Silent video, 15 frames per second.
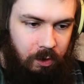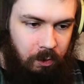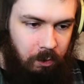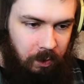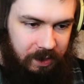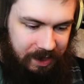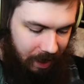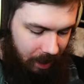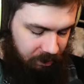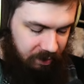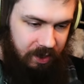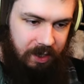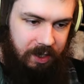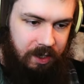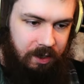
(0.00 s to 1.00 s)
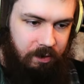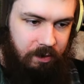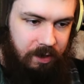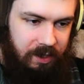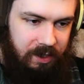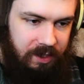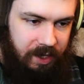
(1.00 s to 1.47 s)
what's happening here
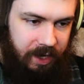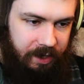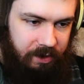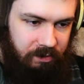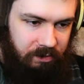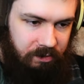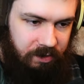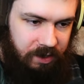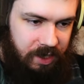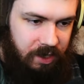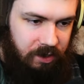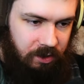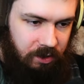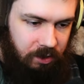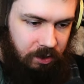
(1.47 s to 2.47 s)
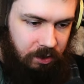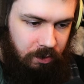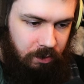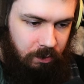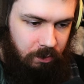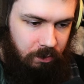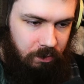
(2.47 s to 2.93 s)
is that these
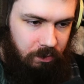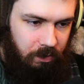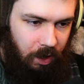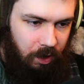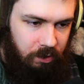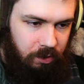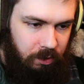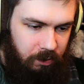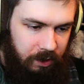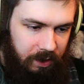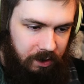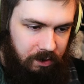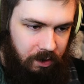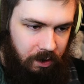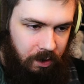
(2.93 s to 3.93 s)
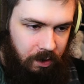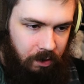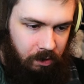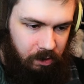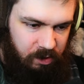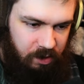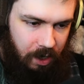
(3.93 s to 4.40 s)
two tunings
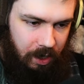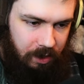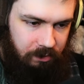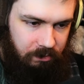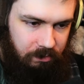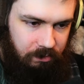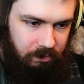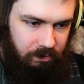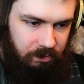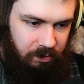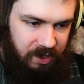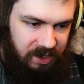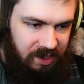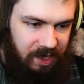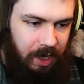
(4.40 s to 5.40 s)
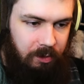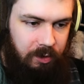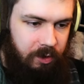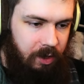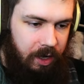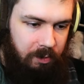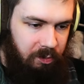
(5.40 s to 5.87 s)
are not the same. They're
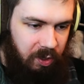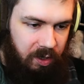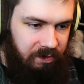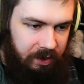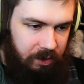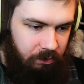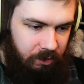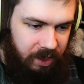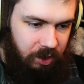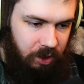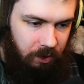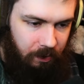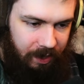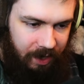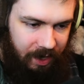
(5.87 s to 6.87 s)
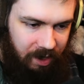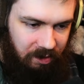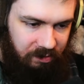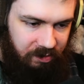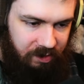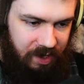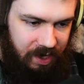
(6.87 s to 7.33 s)
not a perfect ratio. I have
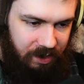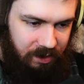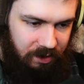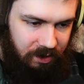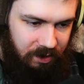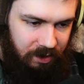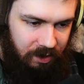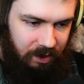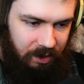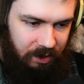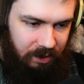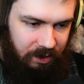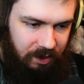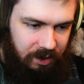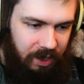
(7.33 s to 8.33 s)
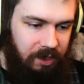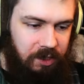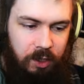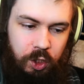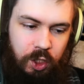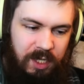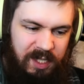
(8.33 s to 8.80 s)
this set to
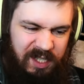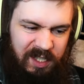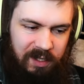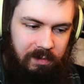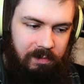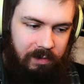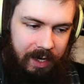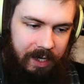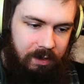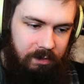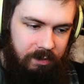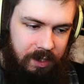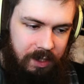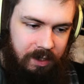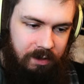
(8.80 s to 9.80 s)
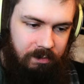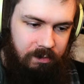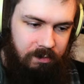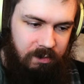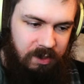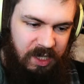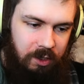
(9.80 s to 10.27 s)
just slightly
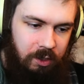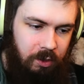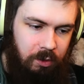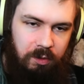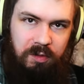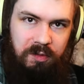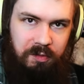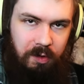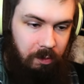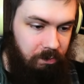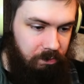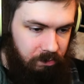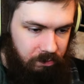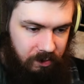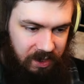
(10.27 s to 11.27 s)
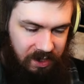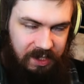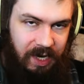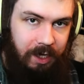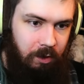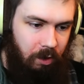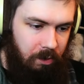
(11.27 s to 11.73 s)
detuned from the
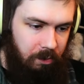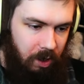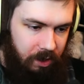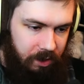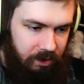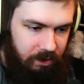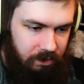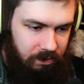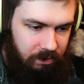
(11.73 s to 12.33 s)
second harmonic.